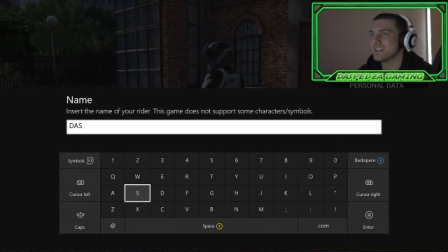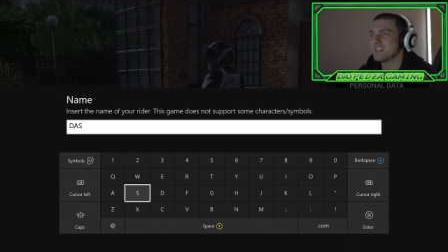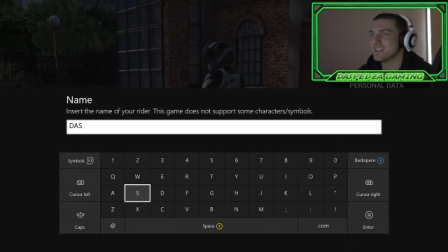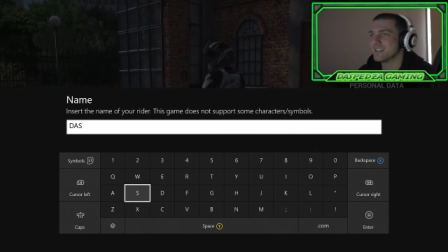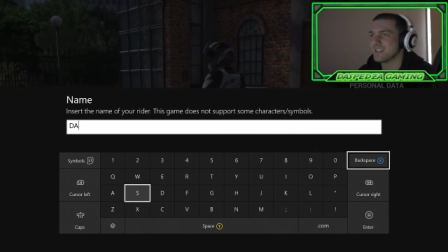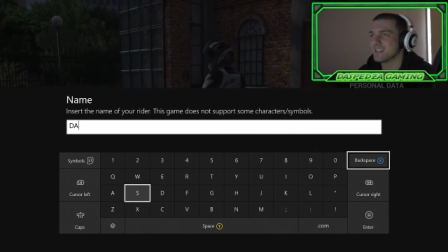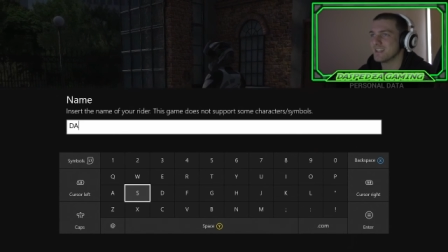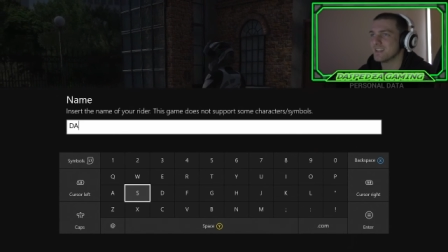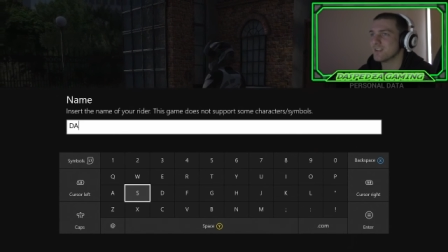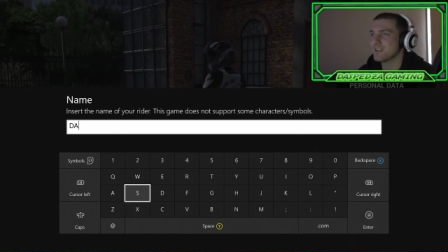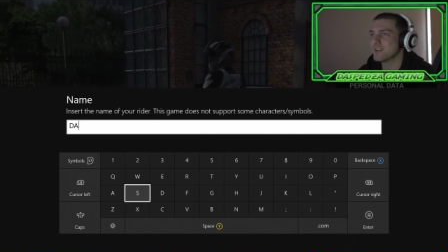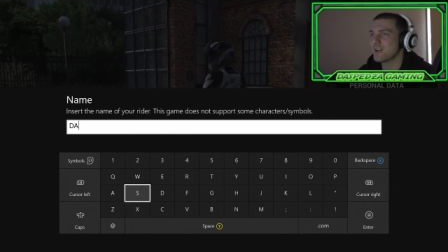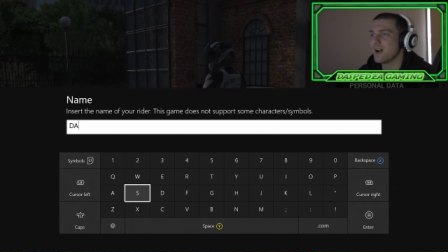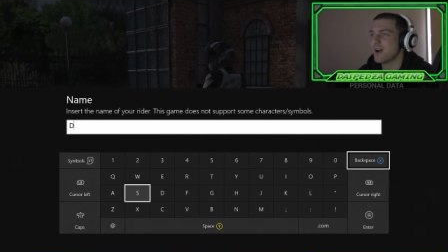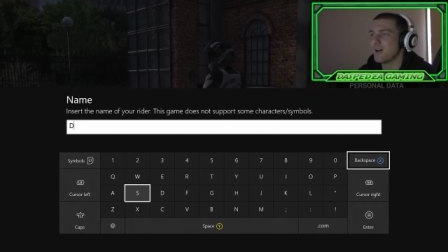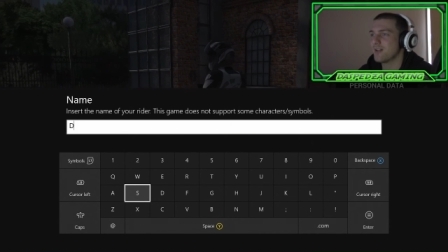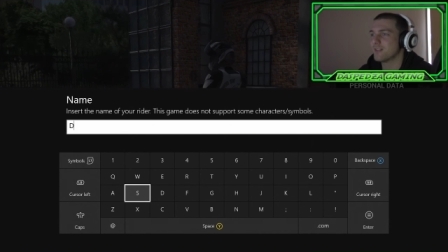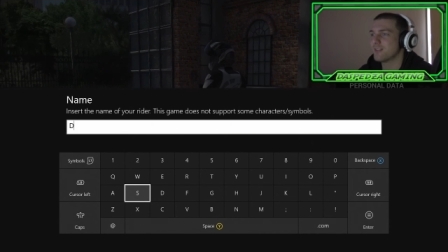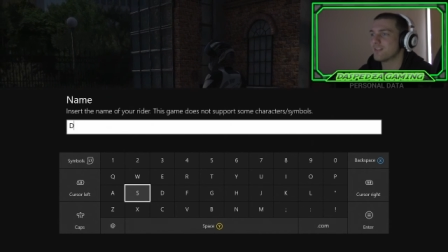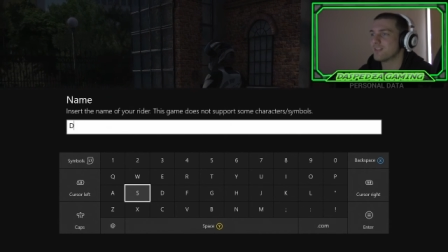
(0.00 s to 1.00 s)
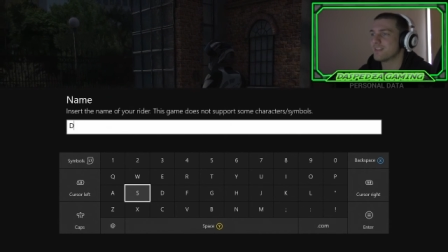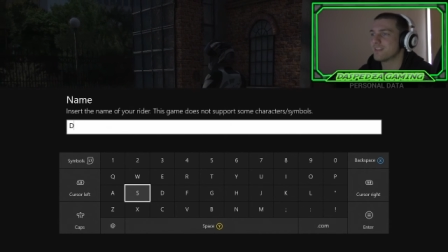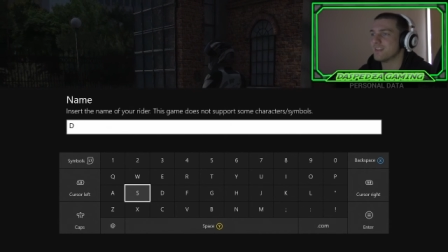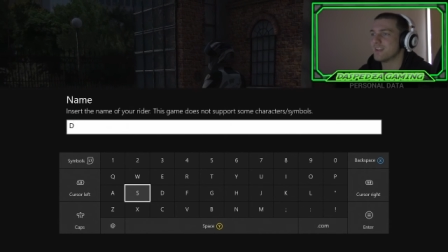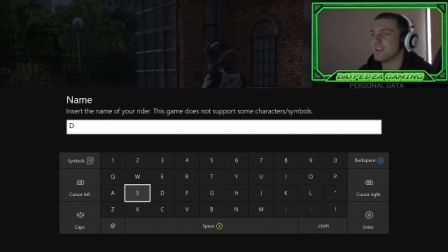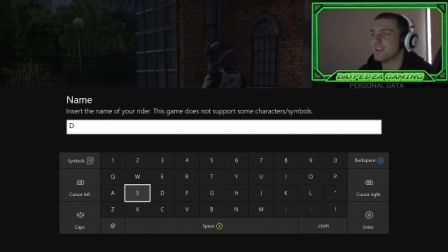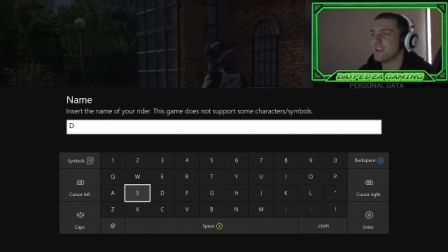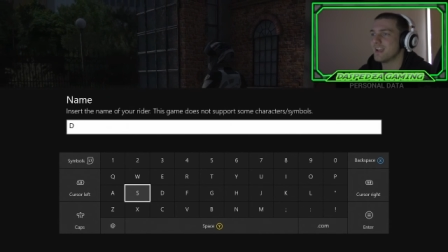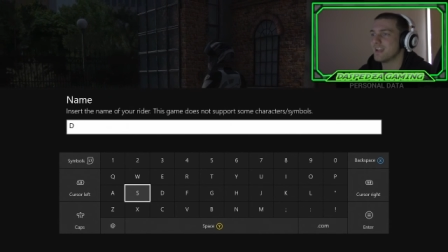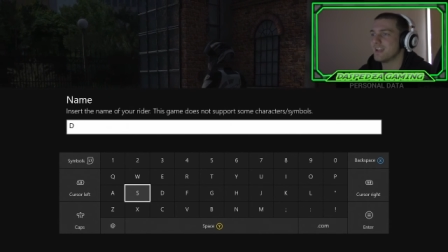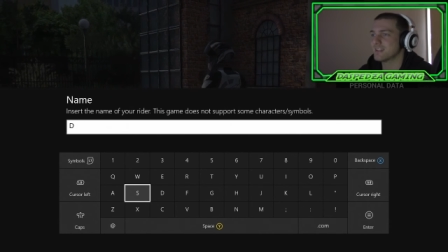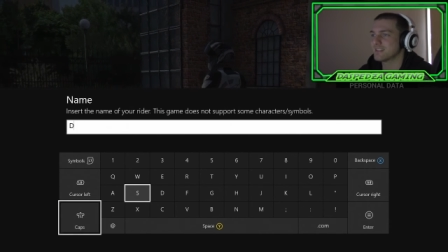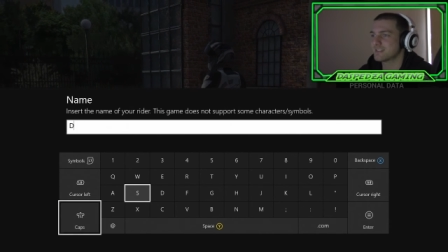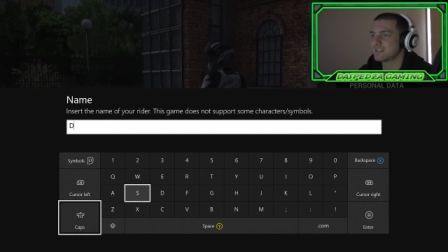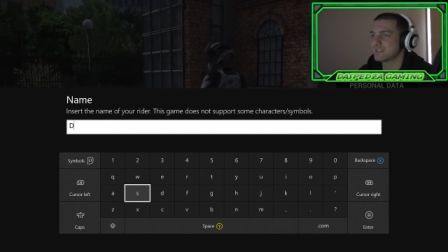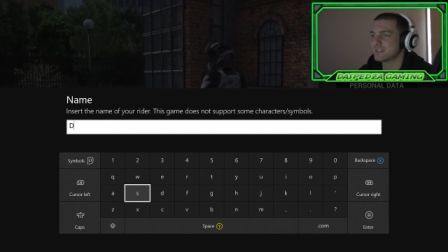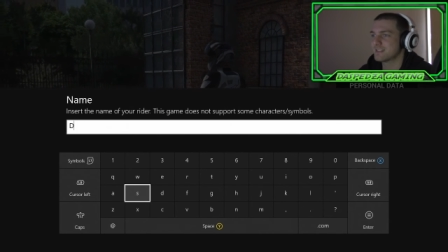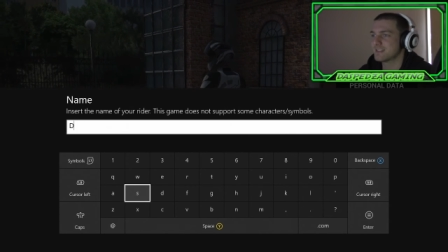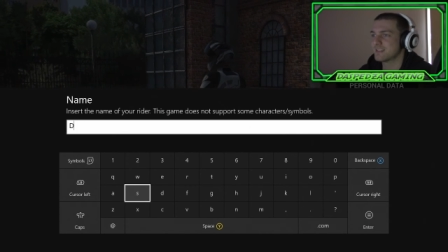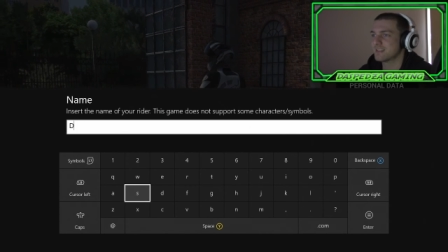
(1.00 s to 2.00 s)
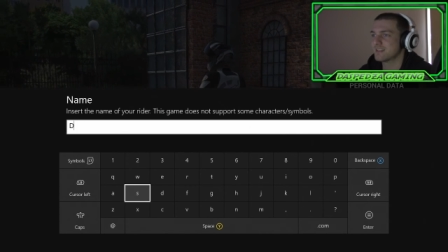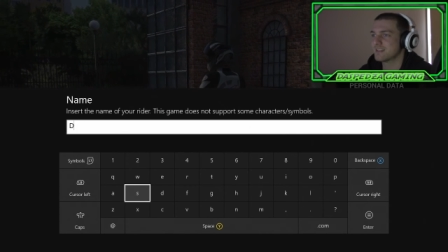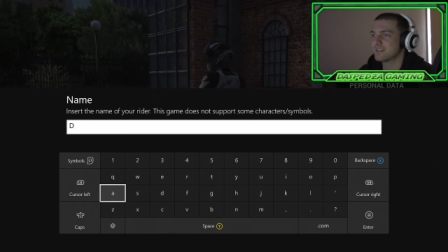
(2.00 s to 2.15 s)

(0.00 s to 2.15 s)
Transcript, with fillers: The good old DS